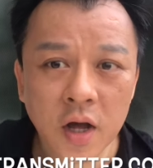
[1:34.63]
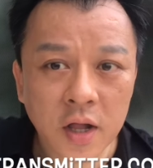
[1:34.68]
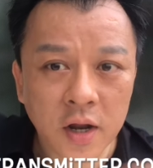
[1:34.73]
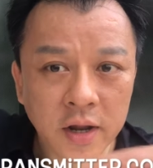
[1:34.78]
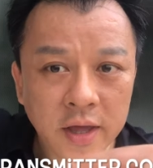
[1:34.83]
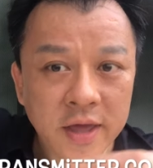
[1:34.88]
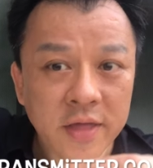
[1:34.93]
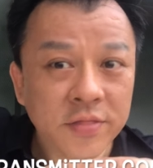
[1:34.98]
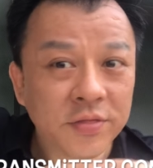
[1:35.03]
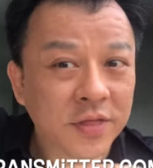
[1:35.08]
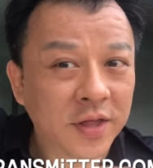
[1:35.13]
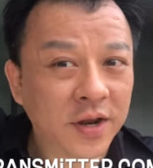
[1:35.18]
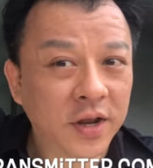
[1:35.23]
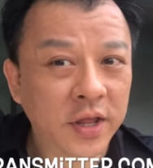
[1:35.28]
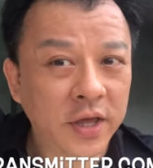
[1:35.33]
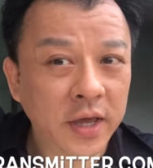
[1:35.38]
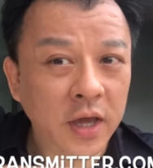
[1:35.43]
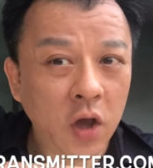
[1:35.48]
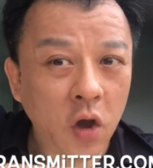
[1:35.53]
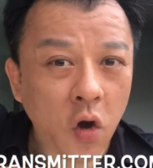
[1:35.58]
Click the
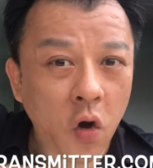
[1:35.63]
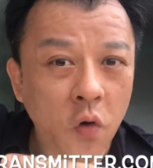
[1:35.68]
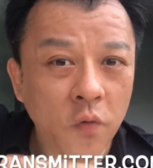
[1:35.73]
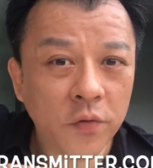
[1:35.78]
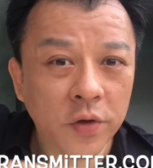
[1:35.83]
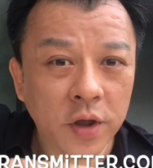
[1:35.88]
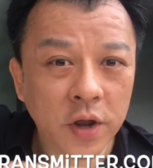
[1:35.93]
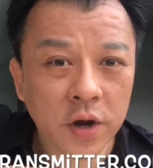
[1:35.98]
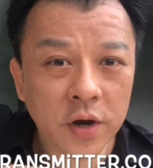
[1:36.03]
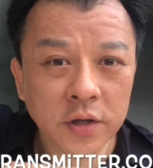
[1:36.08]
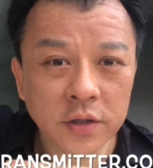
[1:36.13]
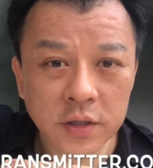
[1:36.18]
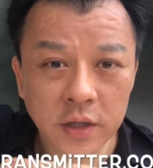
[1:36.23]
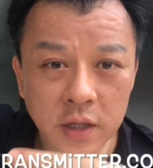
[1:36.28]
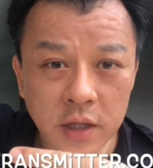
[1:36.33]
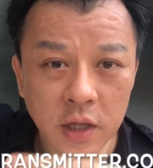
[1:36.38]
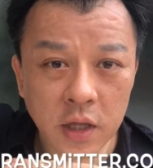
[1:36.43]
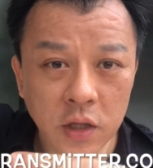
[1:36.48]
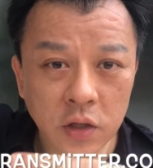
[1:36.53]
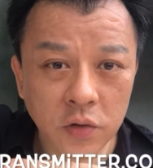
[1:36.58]
link over here to
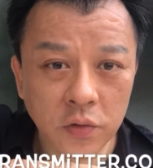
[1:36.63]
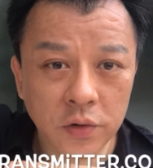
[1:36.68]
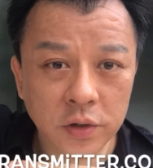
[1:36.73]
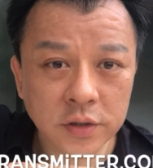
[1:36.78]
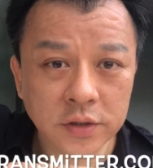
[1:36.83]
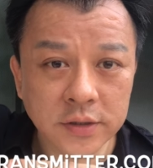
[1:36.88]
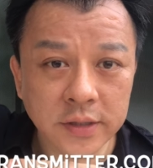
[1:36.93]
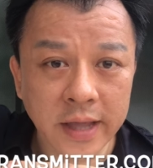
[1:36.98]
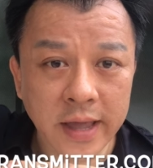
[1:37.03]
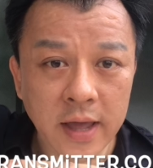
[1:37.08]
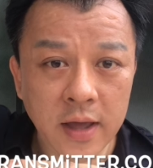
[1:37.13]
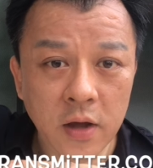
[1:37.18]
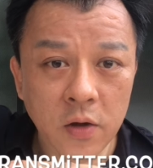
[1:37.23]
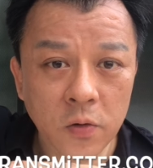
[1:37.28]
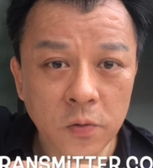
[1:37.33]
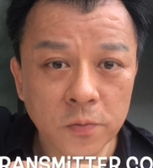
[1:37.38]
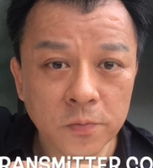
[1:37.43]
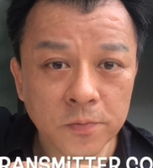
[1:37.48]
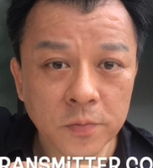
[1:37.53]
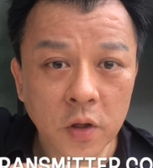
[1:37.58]
get yours now